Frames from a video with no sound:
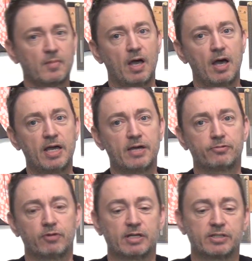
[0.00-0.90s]
Here are
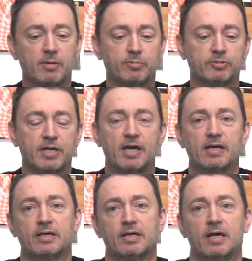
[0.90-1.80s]
3 examples
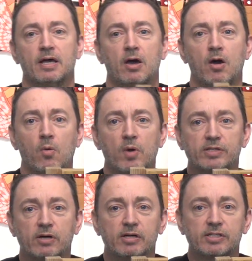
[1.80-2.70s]
here,
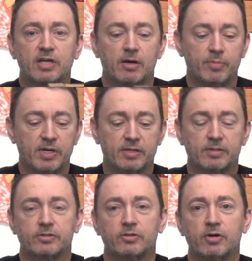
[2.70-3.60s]
which I shall be
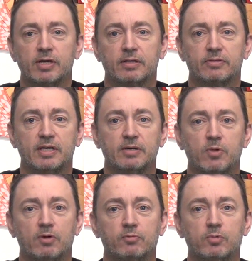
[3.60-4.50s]
doing the
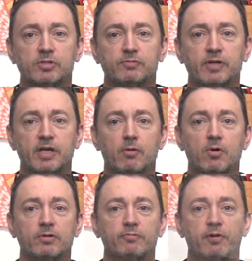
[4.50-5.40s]
World of Woods video
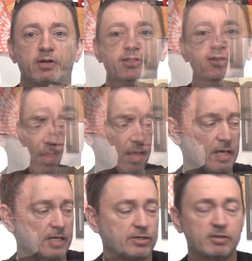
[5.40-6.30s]
on very soon.
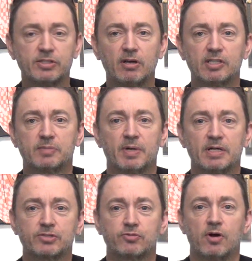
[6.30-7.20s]
So it's nice to be able
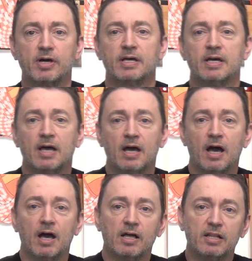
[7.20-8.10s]
to try
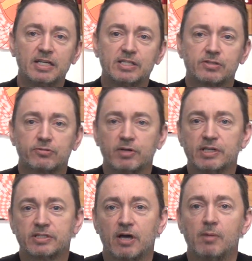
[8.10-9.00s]
at least 3
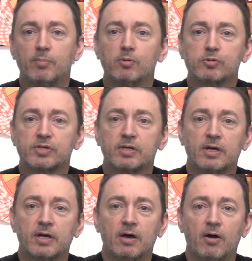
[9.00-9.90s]
samples
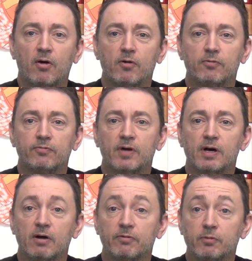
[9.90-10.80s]
of
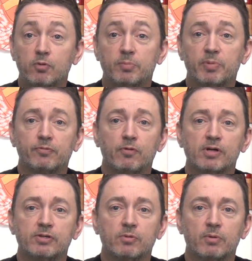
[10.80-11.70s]
a wood before I
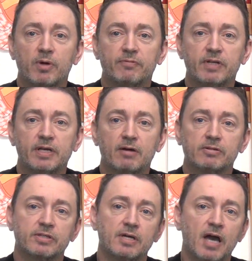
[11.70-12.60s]
do one of my
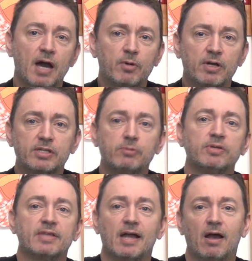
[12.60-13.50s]
videos. And what I do
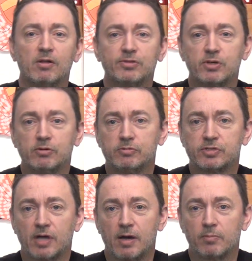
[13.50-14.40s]
with that, I'll do
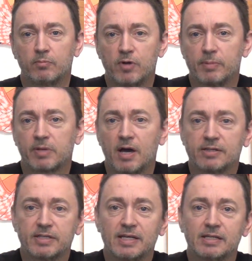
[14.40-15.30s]
some rip
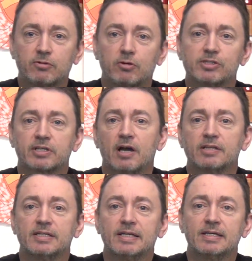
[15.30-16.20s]
cutting, cross
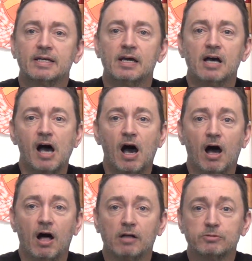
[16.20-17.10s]
cutting,
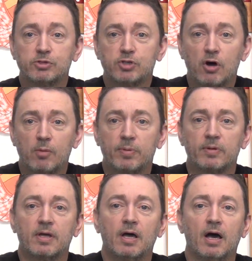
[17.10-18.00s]
I'll
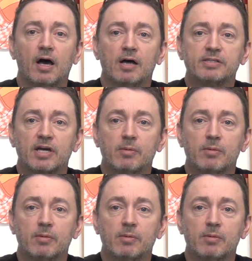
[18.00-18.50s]
chop, so a